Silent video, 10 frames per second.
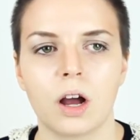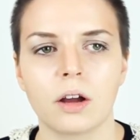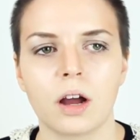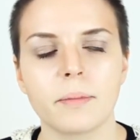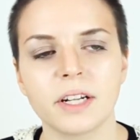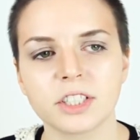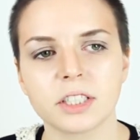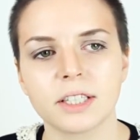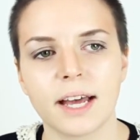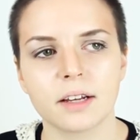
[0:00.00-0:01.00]
I, I
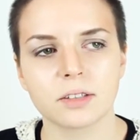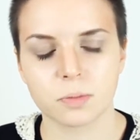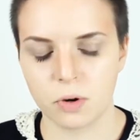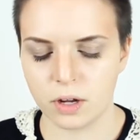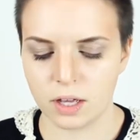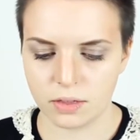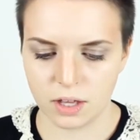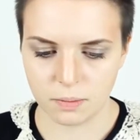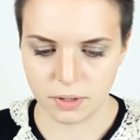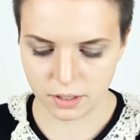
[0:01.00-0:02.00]
mentioned that smoking
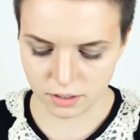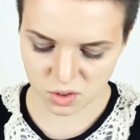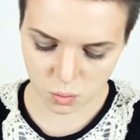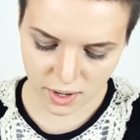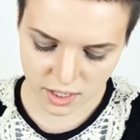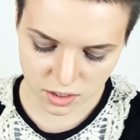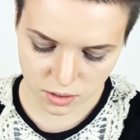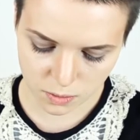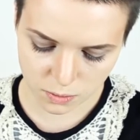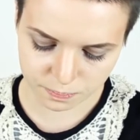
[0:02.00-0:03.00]
thing because when
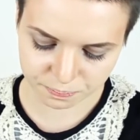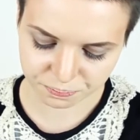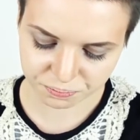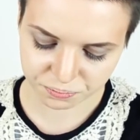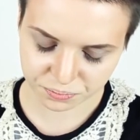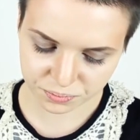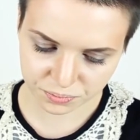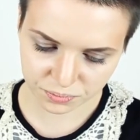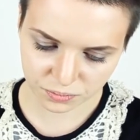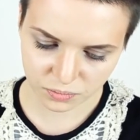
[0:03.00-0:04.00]
you.
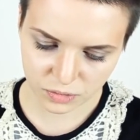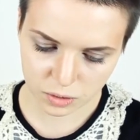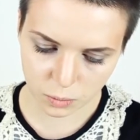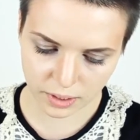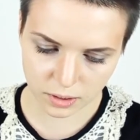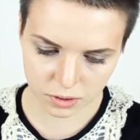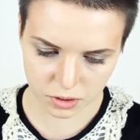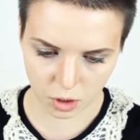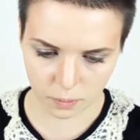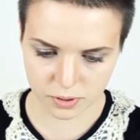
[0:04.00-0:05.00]
When you
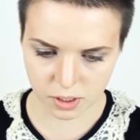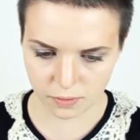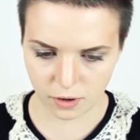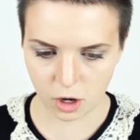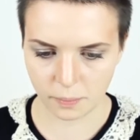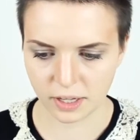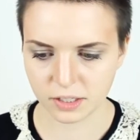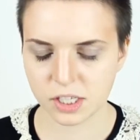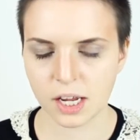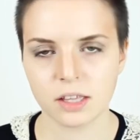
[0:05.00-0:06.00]
stop self harming,
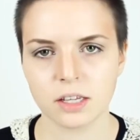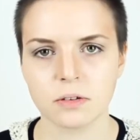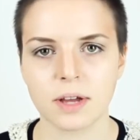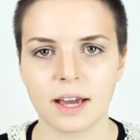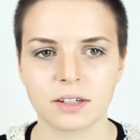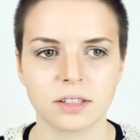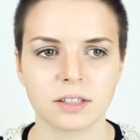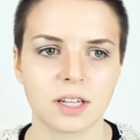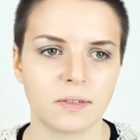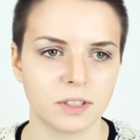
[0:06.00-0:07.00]
say that you get to
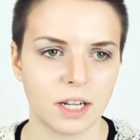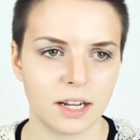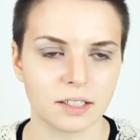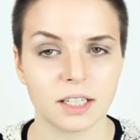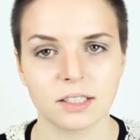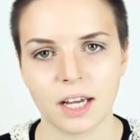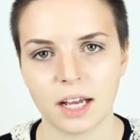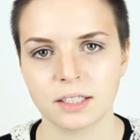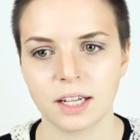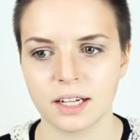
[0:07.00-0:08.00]
seven days, then
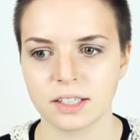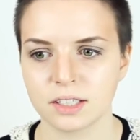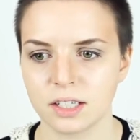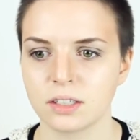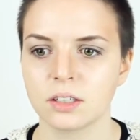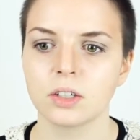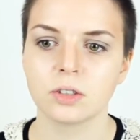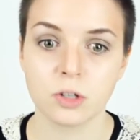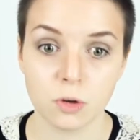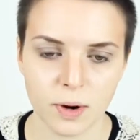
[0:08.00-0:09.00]
10 days, then
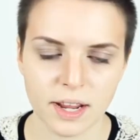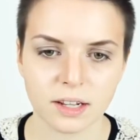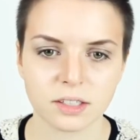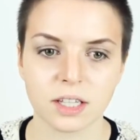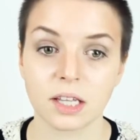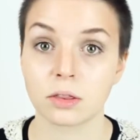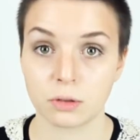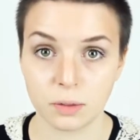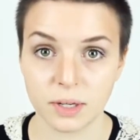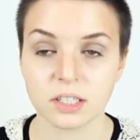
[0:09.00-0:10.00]
two weeks, then
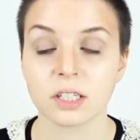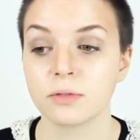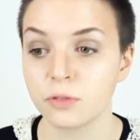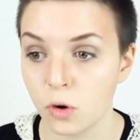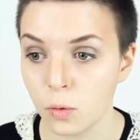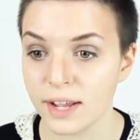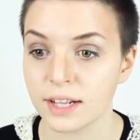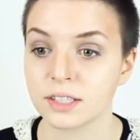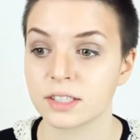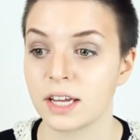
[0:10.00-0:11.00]
three weeks, then four
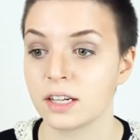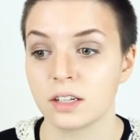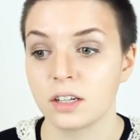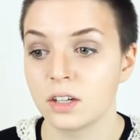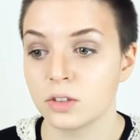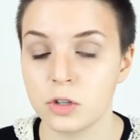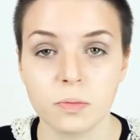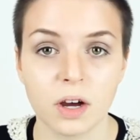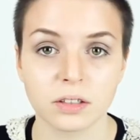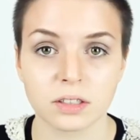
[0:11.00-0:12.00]
weeks, then two
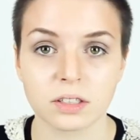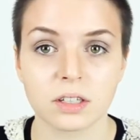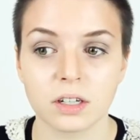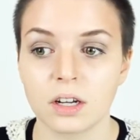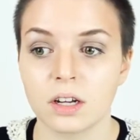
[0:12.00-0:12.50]
months.